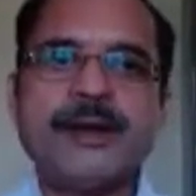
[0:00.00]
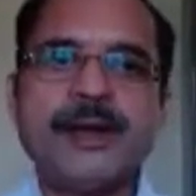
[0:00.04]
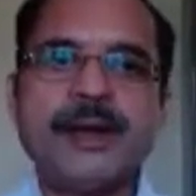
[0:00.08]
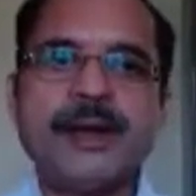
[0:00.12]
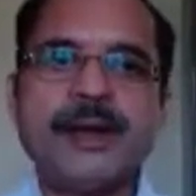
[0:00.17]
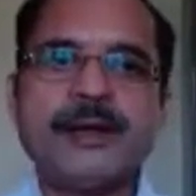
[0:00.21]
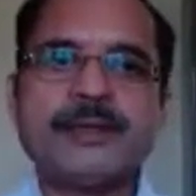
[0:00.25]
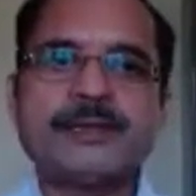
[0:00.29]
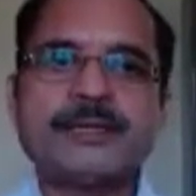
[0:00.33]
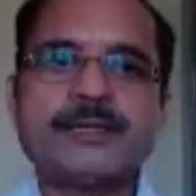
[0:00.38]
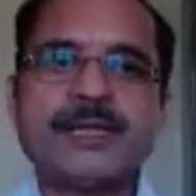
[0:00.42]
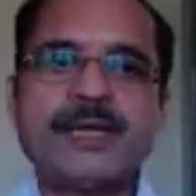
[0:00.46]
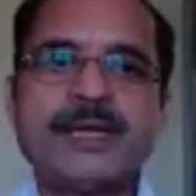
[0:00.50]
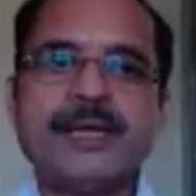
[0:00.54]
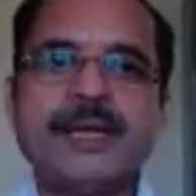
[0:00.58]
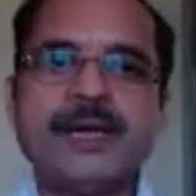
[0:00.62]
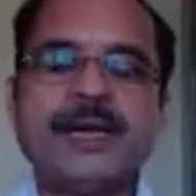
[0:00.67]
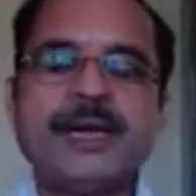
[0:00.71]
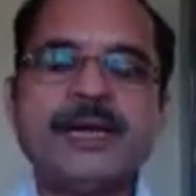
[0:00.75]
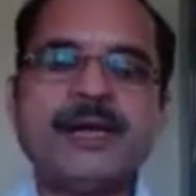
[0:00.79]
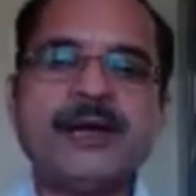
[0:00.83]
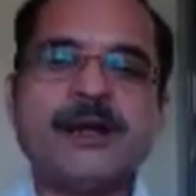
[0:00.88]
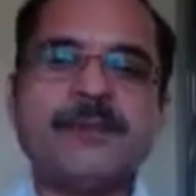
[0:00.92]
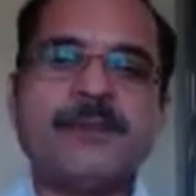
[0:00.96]
then metal
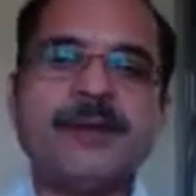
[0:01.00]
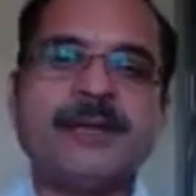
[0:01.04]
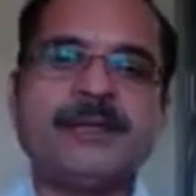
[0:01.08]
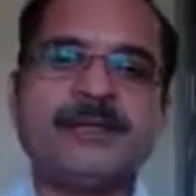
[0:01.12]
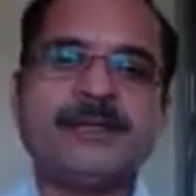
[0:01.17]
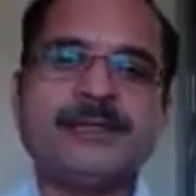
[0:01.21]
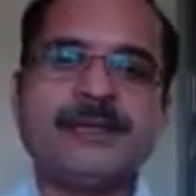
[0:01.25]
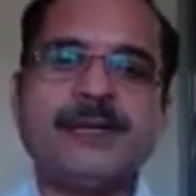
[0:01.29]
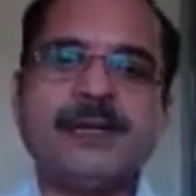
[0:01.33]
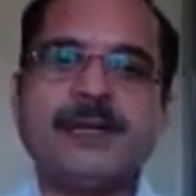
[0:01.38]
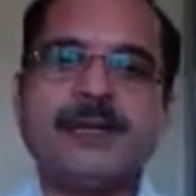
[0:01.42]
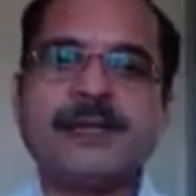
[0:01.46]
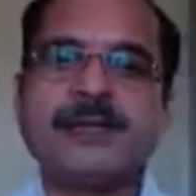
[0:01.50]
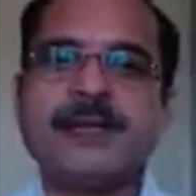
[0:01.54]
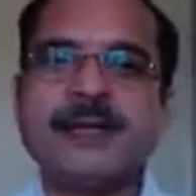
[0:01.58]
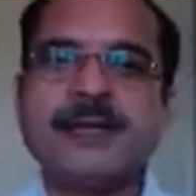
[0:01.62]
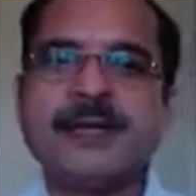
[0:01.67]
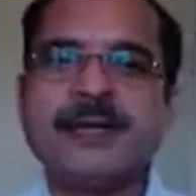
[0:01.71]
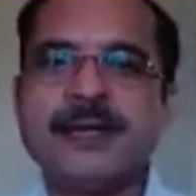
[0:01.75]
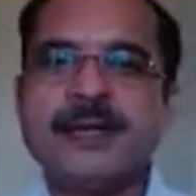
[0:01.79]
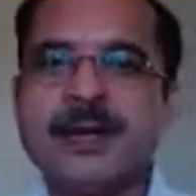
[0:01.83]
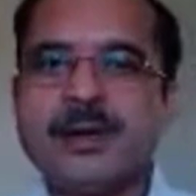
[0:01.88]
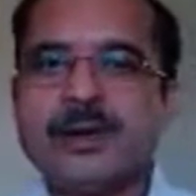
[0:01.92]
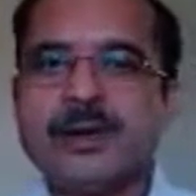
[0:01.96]
electrolyte
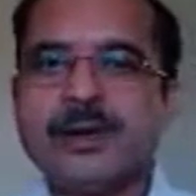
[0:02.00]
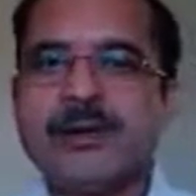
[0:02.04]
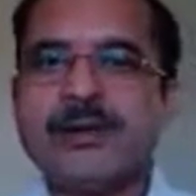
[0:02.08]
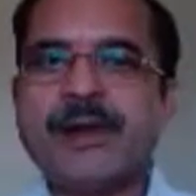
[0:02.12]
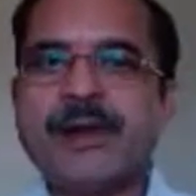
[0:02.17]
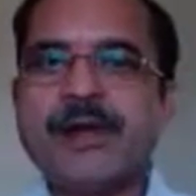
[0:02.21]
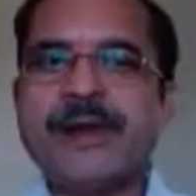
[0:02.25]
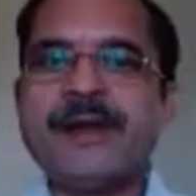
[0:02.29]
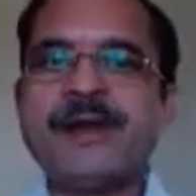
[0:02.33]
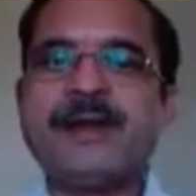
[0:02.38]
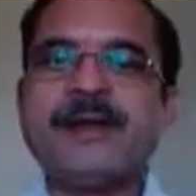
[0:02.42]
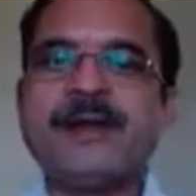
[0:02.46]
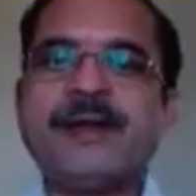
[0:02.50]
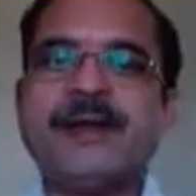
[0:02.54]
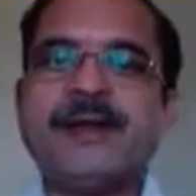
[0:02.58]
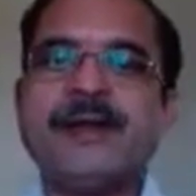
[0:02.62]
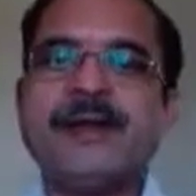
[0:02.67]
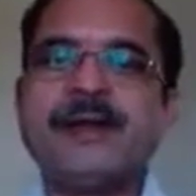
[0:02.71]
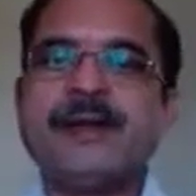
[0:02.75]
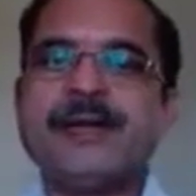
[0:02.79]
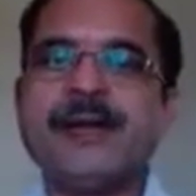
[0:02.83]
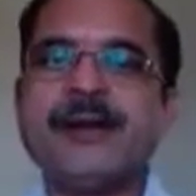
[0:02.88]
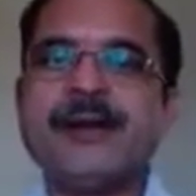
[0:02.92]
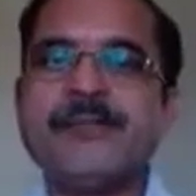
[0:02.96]
interface, and finally
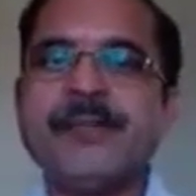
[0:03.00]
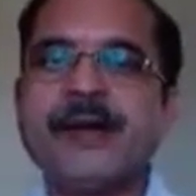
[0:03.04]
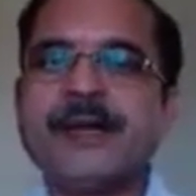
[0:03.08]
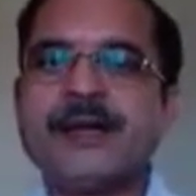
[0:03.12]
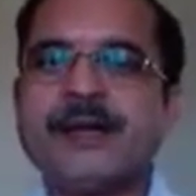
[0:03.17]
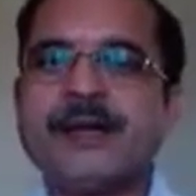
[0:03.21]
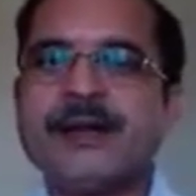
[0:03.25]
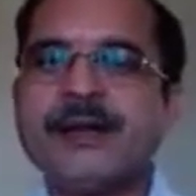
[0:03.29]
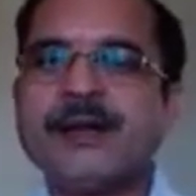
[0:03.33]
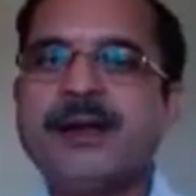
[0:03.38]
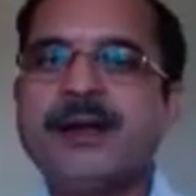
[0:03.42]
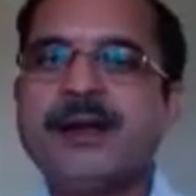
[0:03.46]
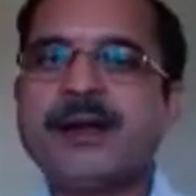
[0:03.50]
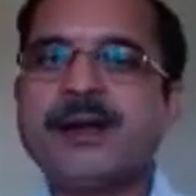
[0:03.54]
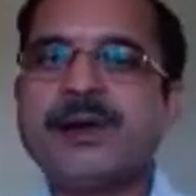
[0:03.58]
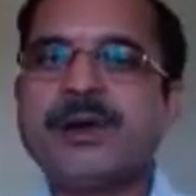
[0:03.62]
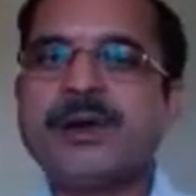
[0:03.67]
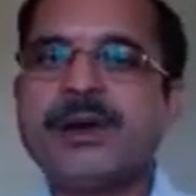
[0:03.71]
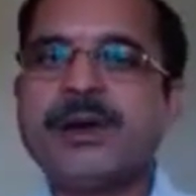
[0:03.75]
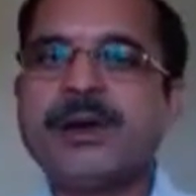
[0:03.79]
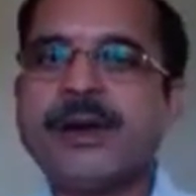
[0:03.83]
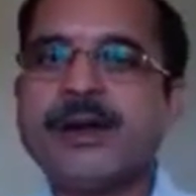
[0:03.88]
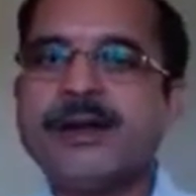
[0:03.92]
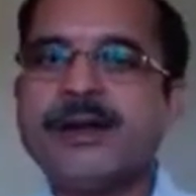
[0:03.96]
the metal electrode
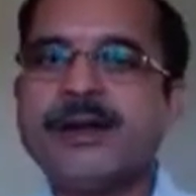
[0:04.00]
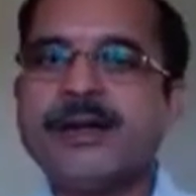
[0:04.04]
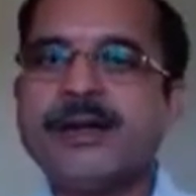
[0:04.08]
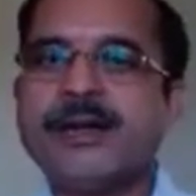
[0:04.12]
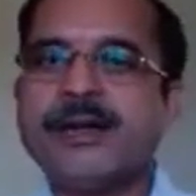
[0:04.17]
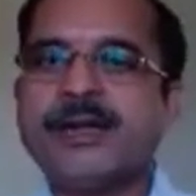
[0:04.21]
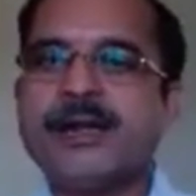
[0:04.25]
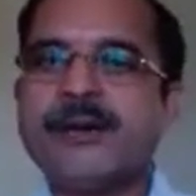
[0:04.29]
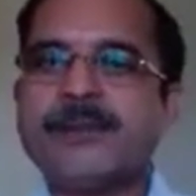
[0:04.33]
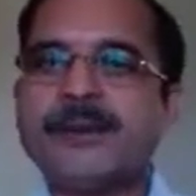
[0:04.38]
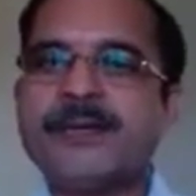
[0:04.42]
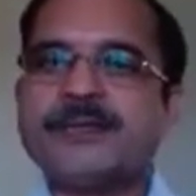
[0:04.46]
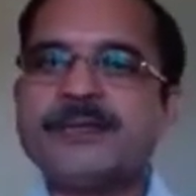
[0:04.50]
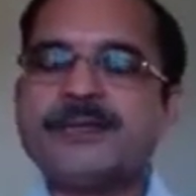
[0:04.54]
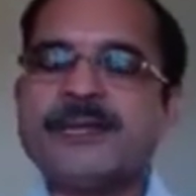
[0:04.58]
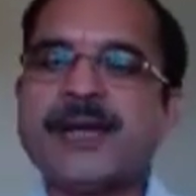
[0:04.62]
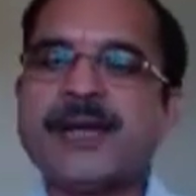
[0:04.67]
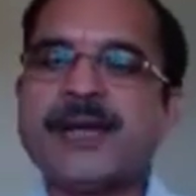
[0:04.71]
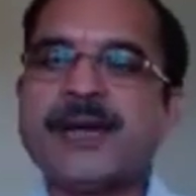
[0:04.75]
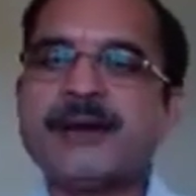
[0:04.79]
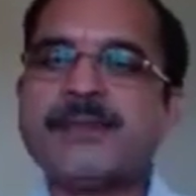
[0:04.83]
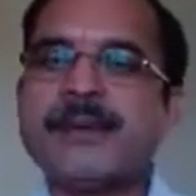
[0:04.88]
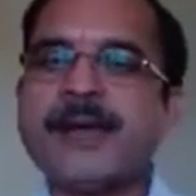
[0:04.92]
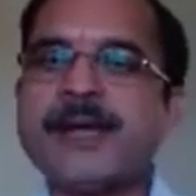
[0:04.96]
given to the
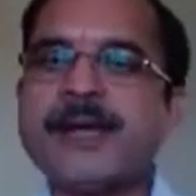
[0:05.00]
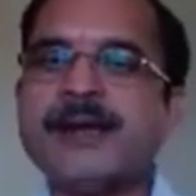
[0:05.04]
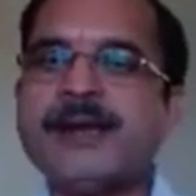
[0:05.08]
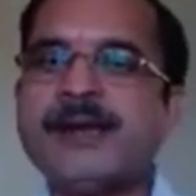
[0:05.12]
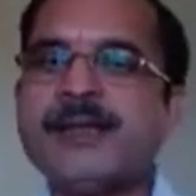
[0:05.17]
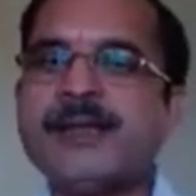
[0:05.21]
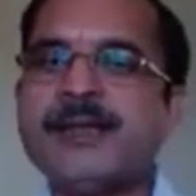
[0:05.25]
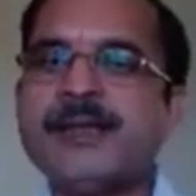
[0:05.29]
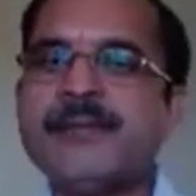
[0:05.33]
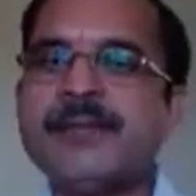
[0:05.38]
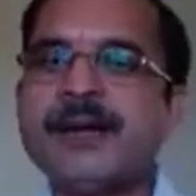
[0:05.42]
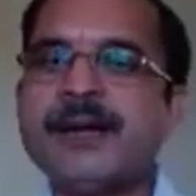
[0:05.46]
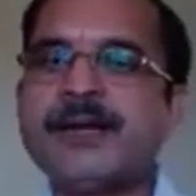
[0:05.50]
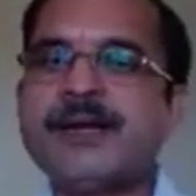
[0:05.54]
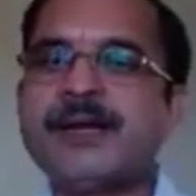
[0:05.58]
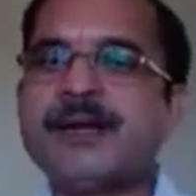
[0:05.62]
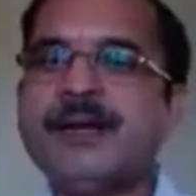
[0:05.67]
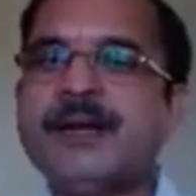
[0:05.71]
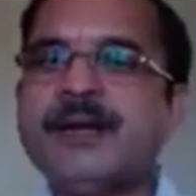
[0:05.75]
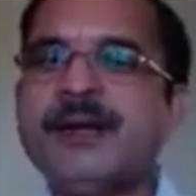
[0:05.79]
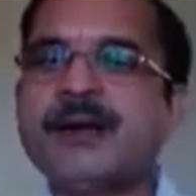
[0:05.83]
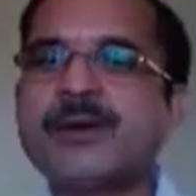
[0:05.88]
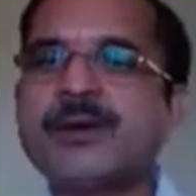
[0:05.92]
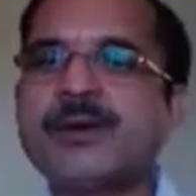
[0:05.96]

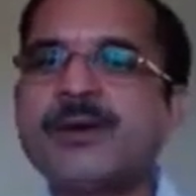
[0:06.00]
instrument.